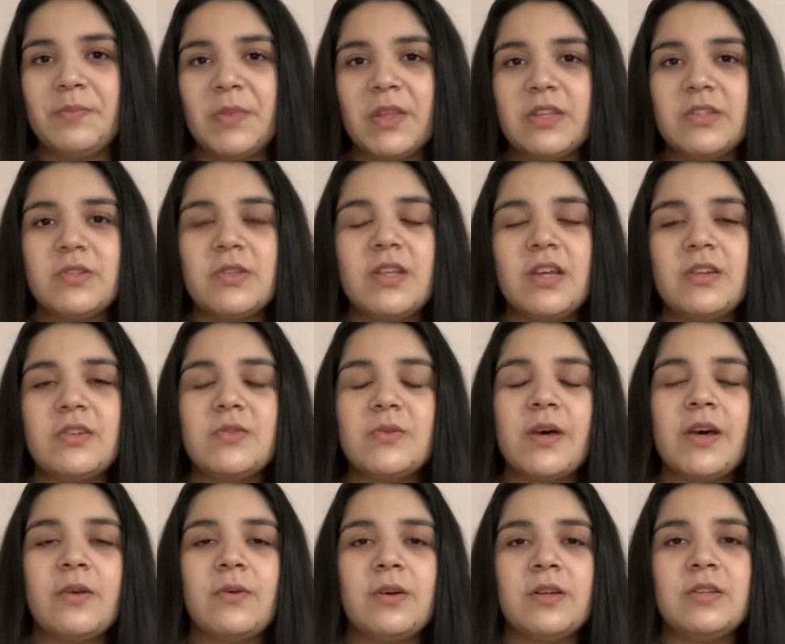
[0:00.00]
So that is
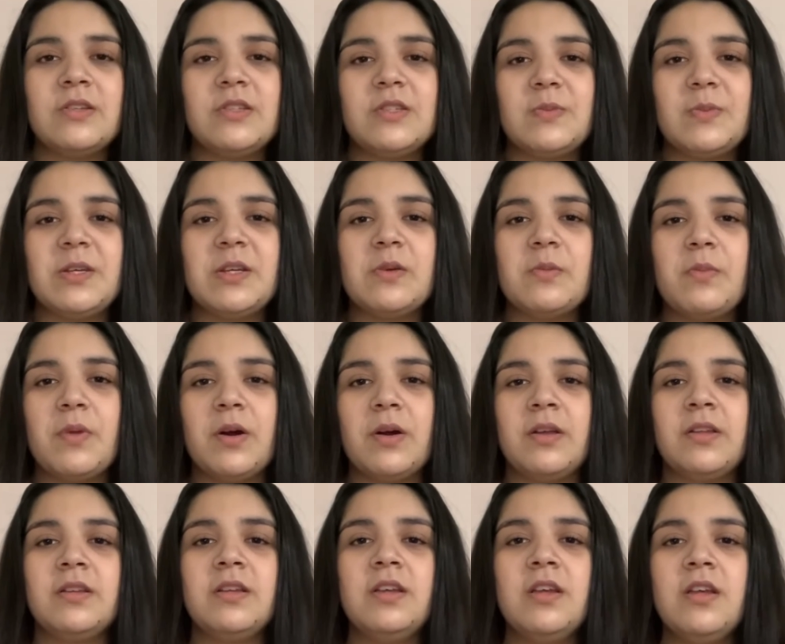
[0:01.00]
why I wanted to speak
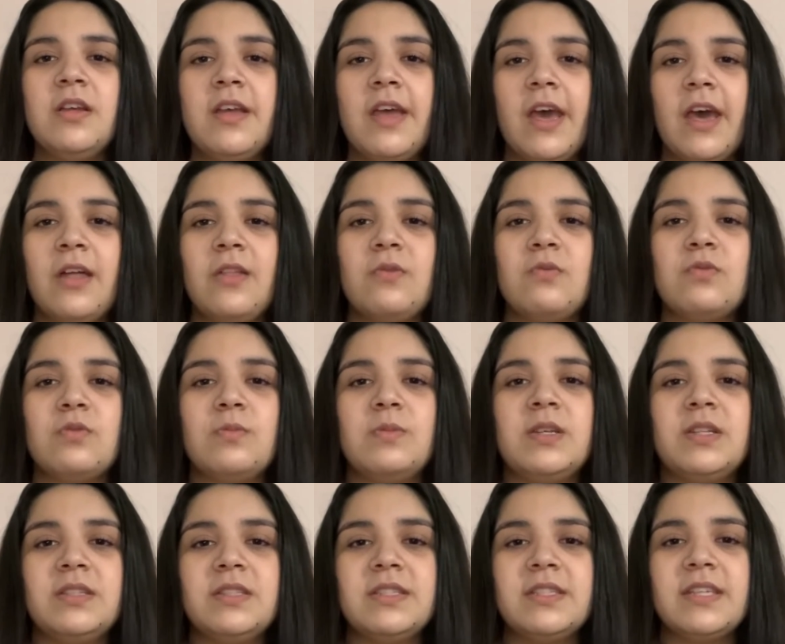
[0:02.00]
upon Alan
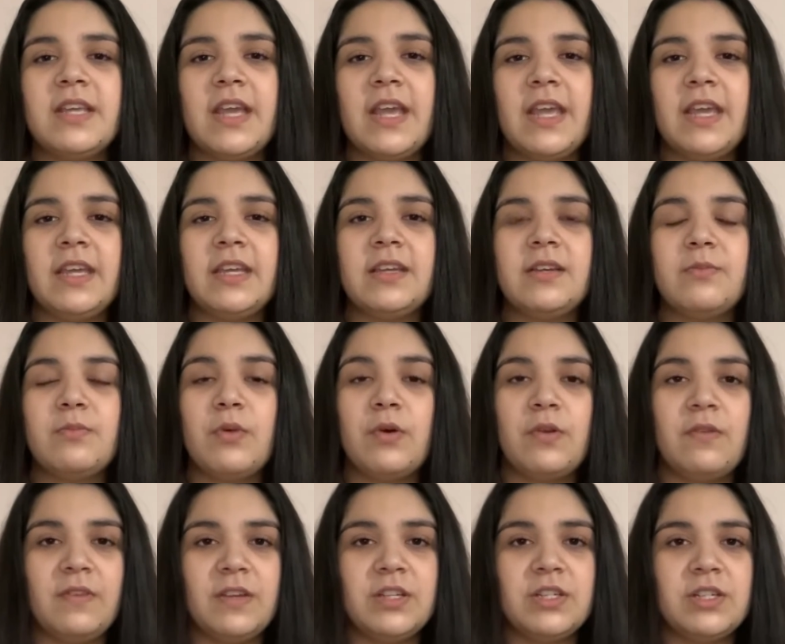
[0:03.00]
Rubin's 8
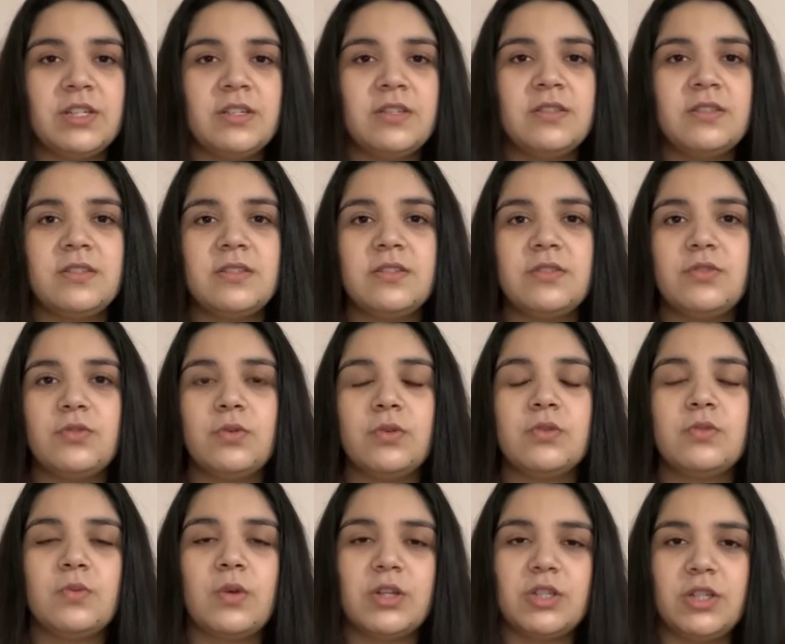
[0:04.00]
motivations
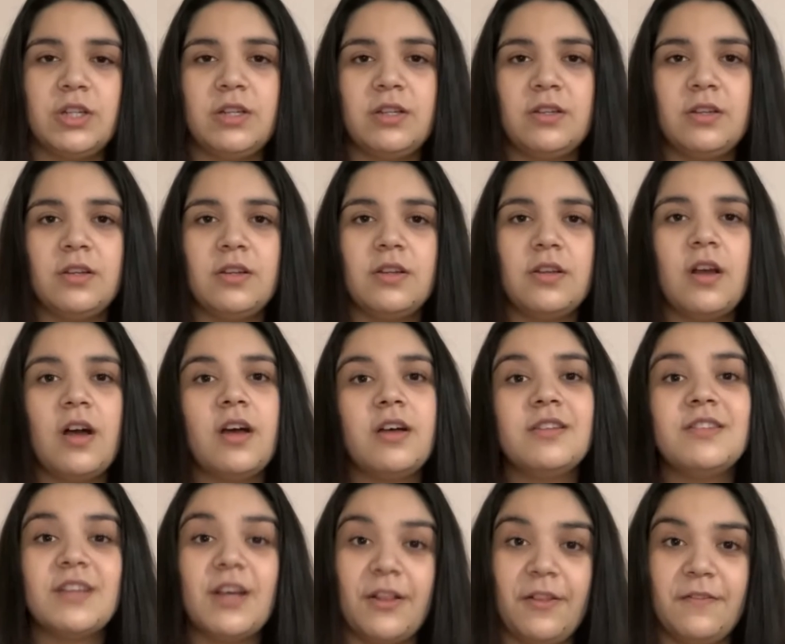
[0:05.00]
towards watching
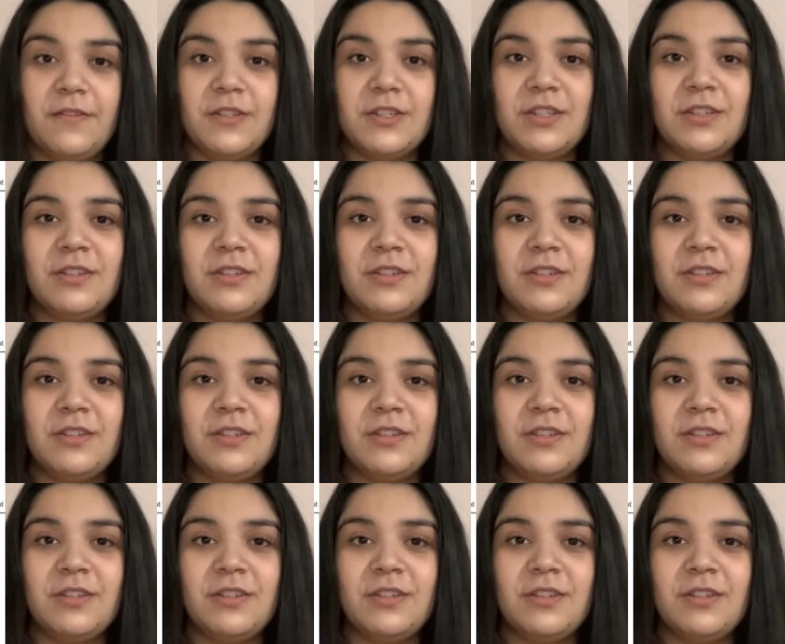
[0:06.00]
television.